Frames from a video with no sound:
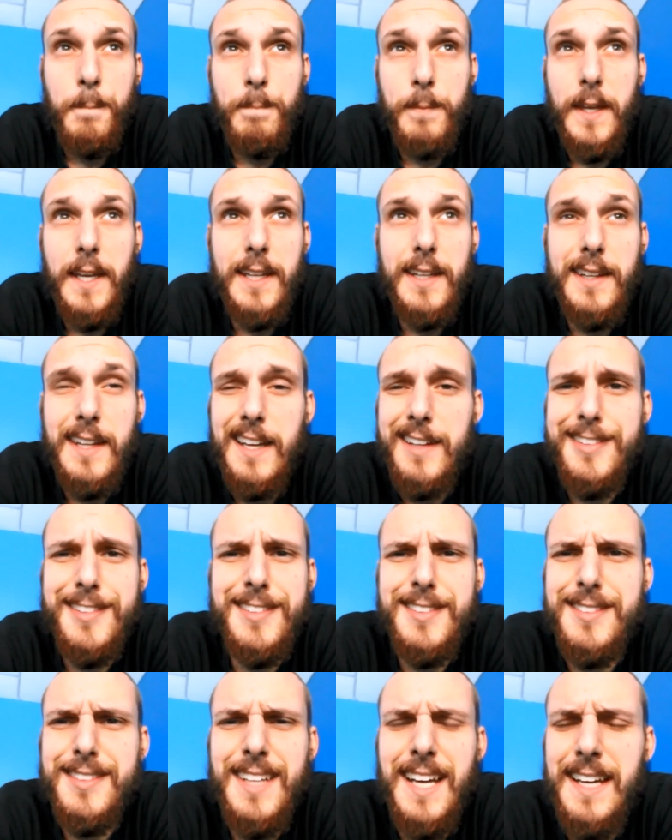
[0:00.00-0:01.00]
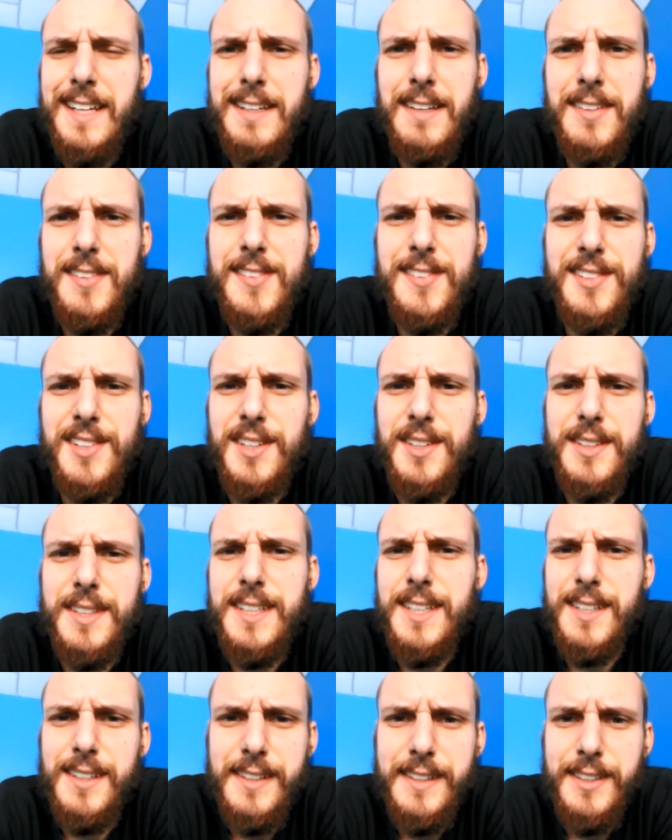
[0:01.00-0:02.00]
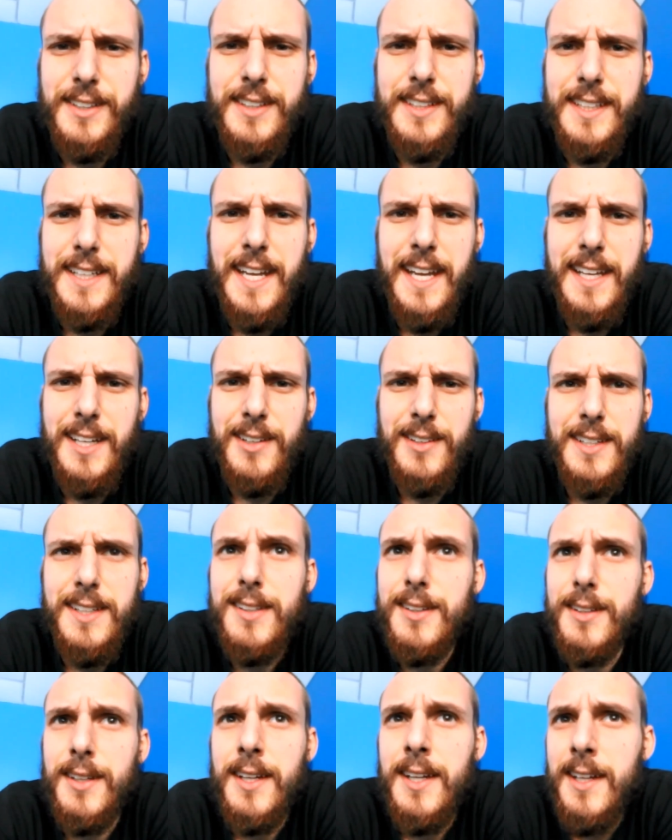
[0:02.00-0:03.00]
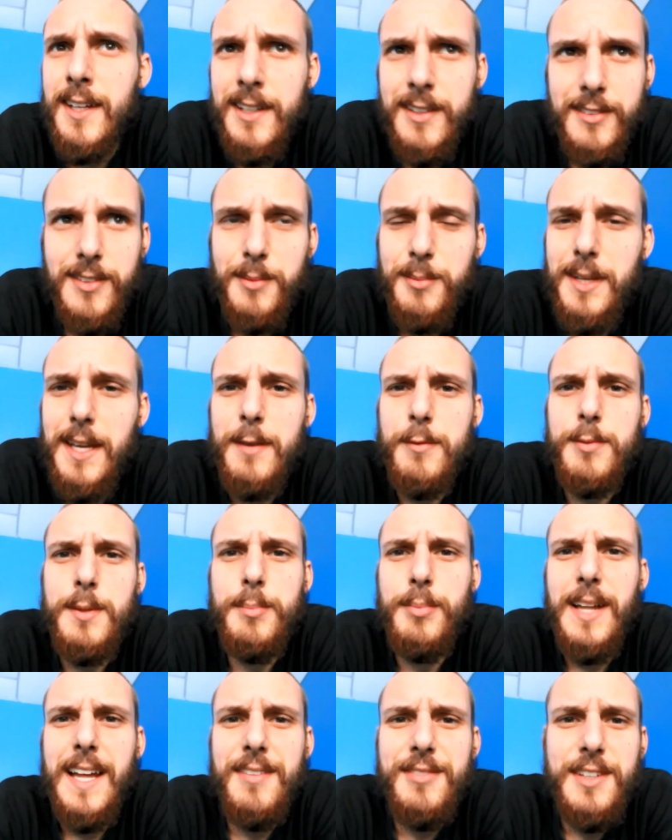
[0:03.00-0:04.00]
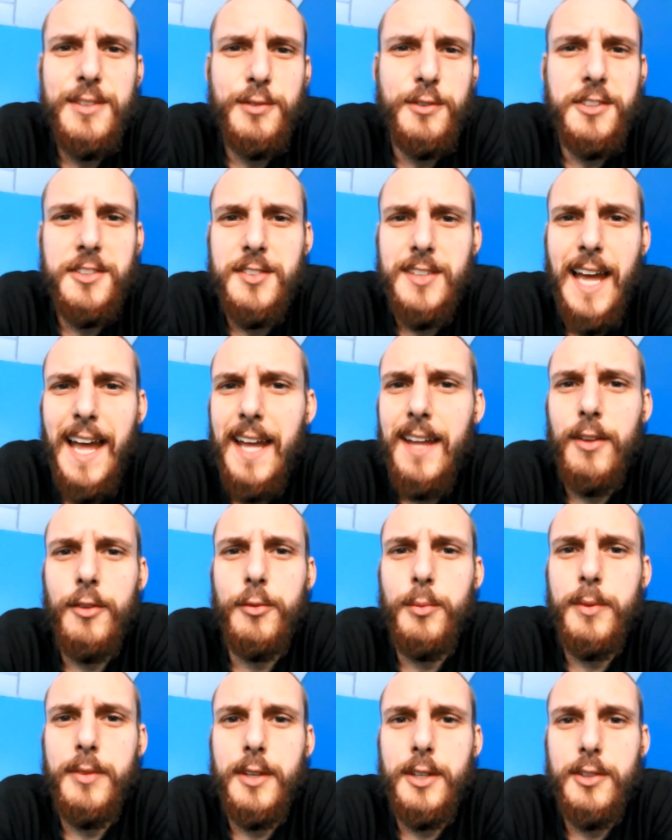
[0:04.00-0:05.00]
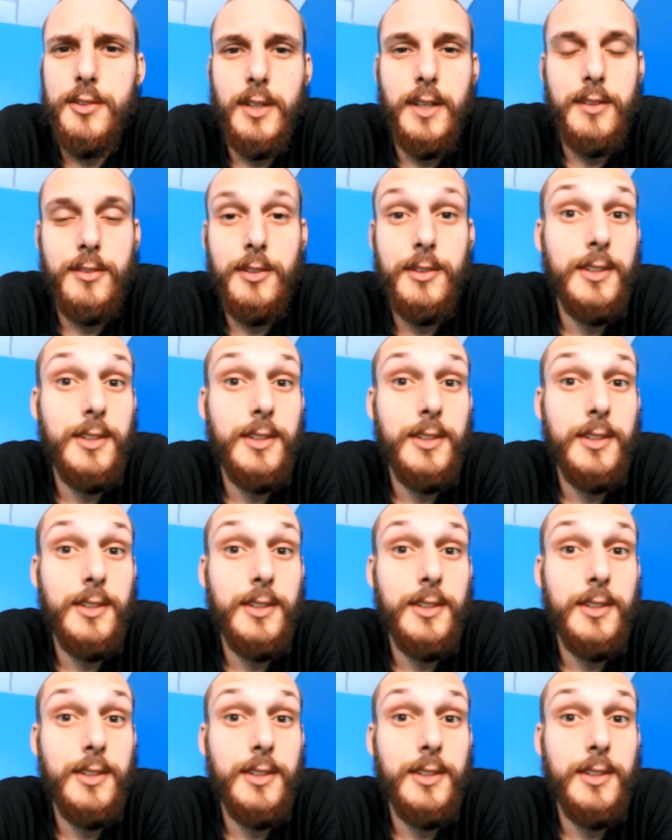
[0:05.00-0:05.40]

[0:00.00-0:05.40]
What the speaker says: And that's not necessarily a clear indicator either. Sometimes people have different styles with their tricks.